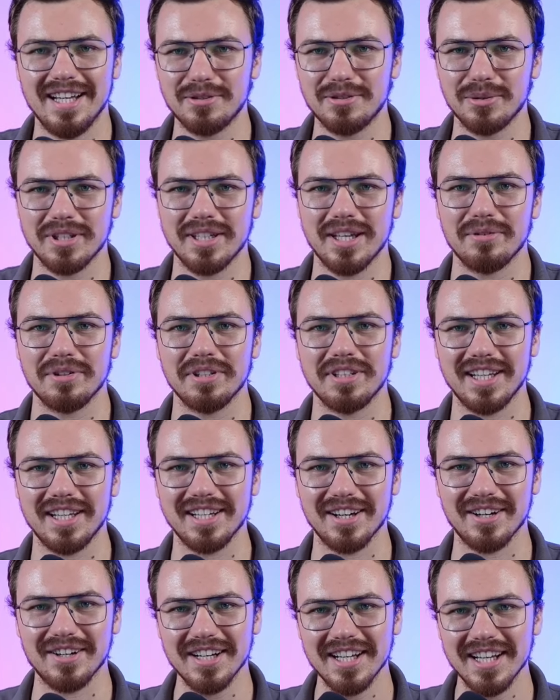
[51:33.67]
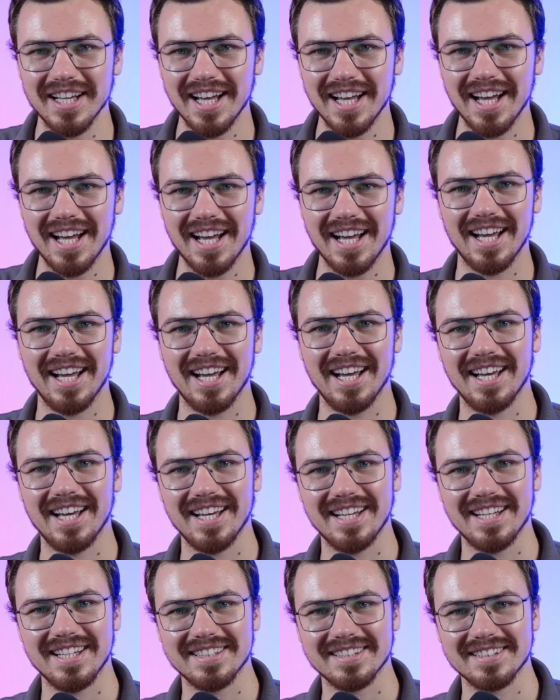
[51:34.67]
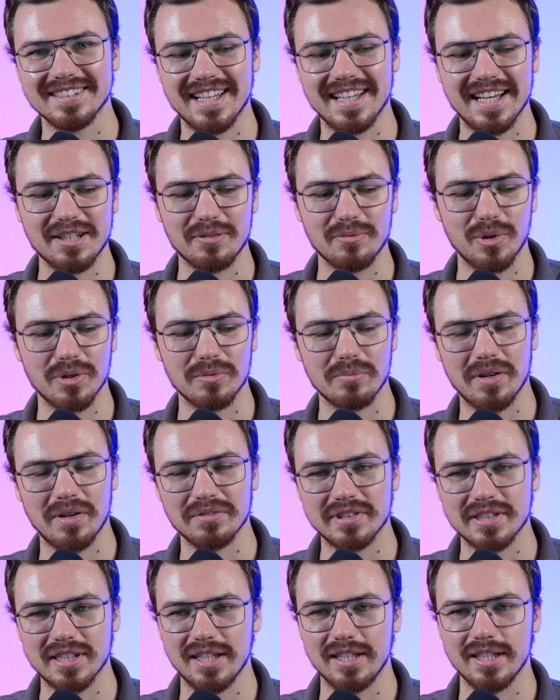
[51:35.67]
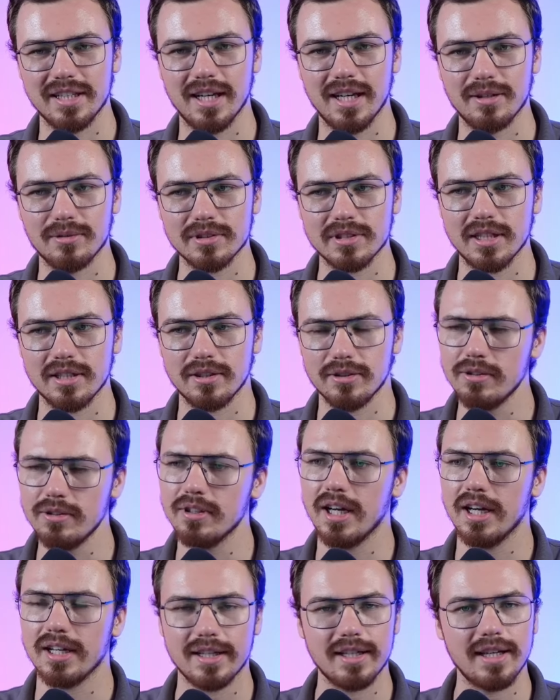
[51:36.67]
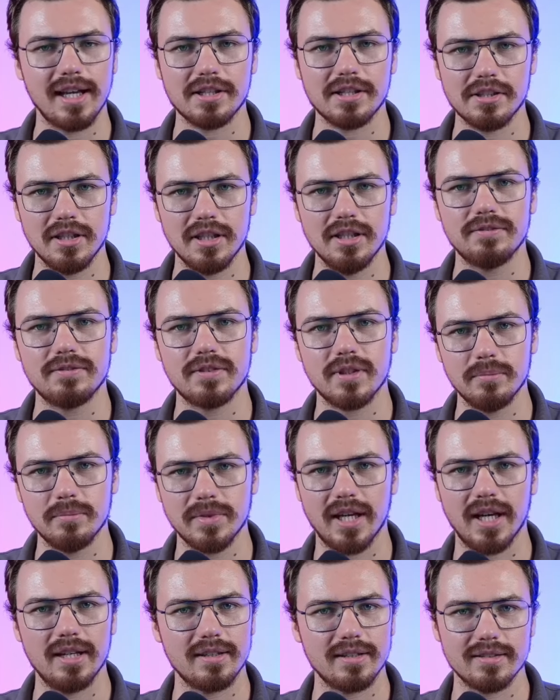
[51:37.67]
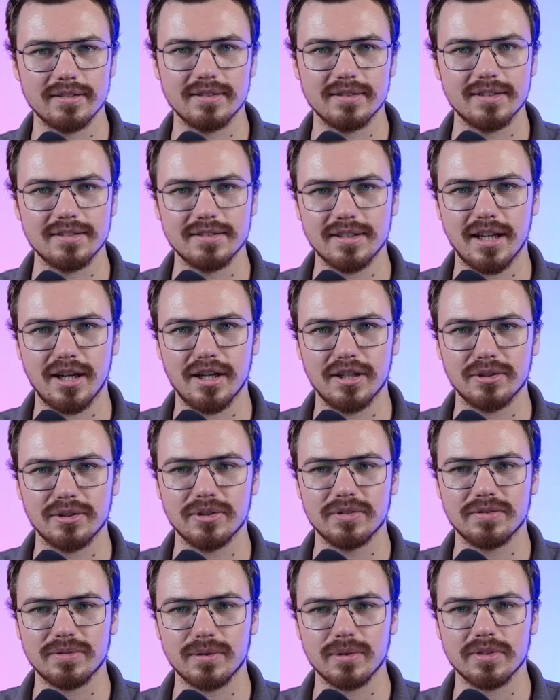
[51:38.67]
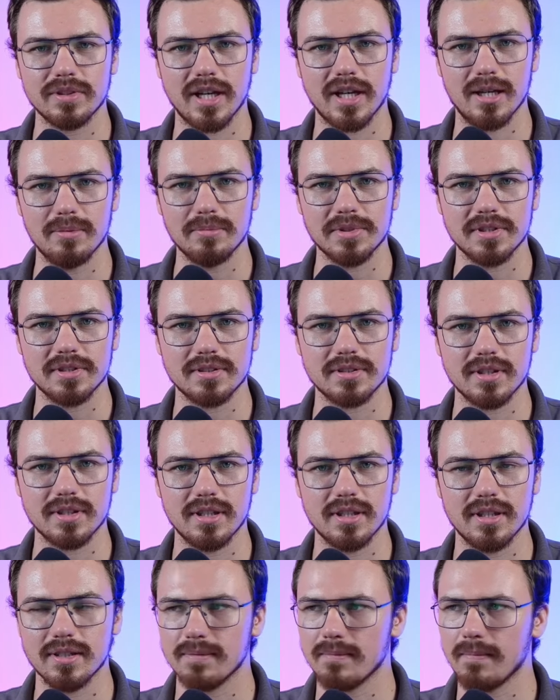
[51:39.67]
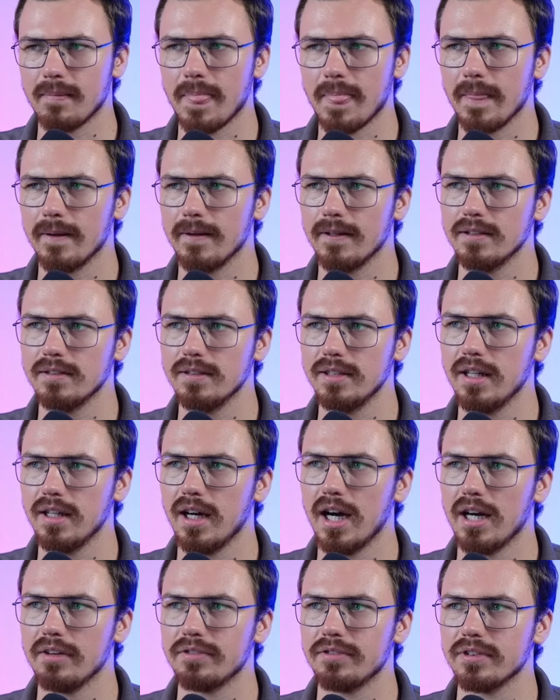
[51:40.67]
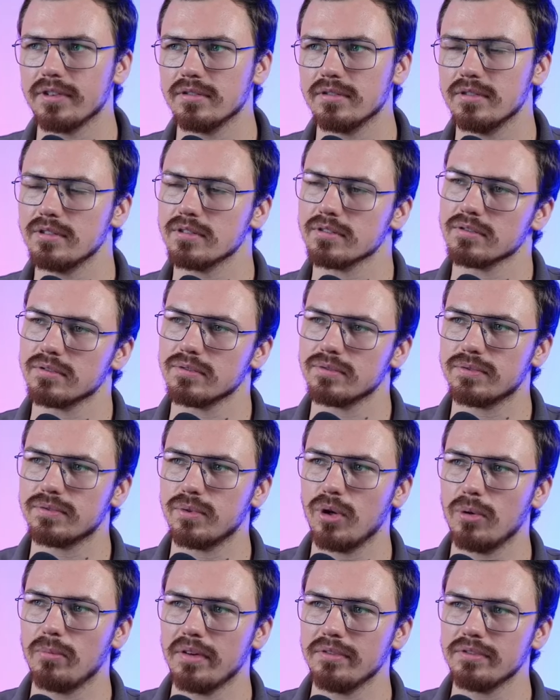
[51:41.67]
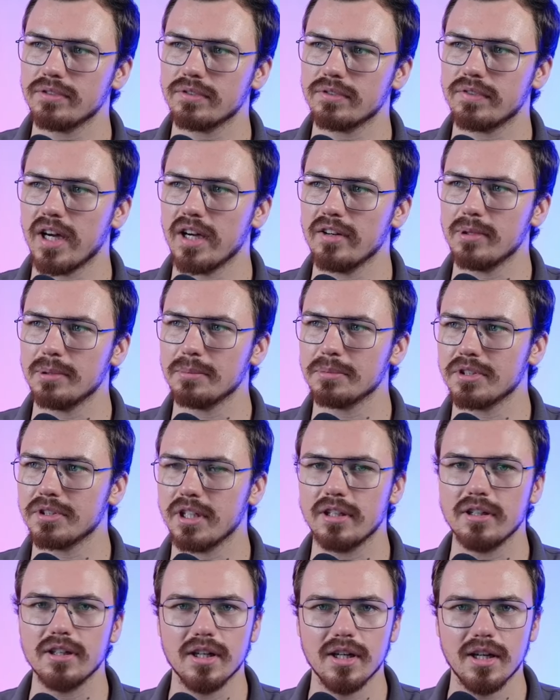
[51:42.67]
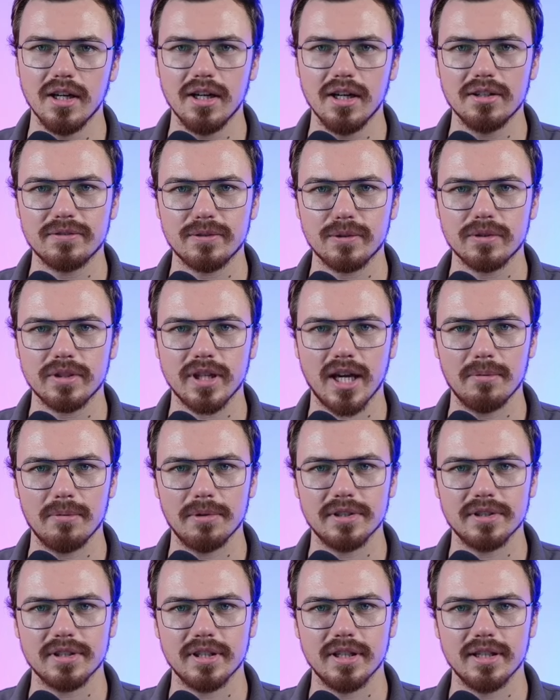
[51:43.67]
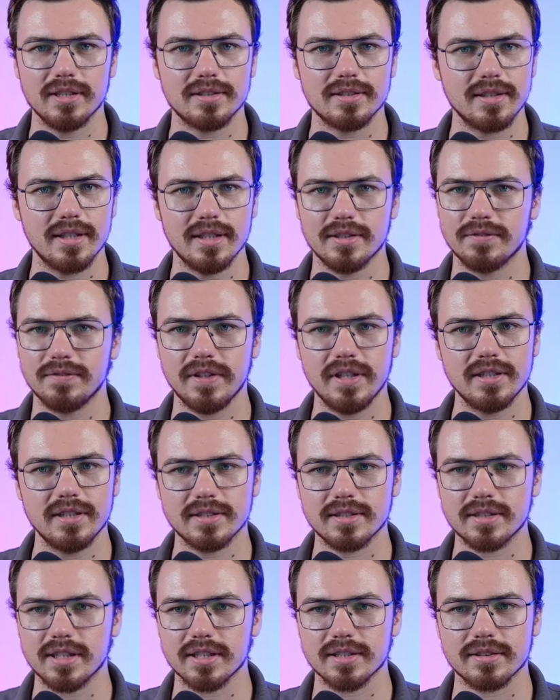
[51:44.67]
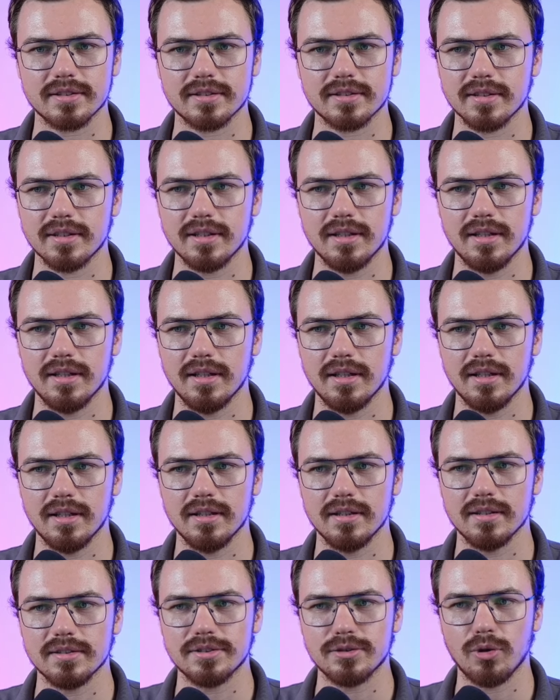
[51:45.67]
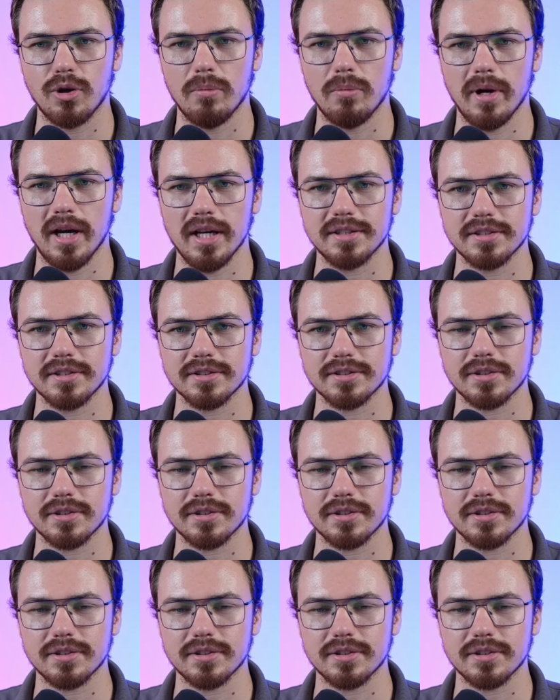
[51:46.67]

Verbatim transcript: I do it every day now. Uh, and like one month later, I was like, oh, I can actually live from that, and and now I do it full time since uh, uh half no four months or five months now, full time, and it's it feels just uh, so amazing.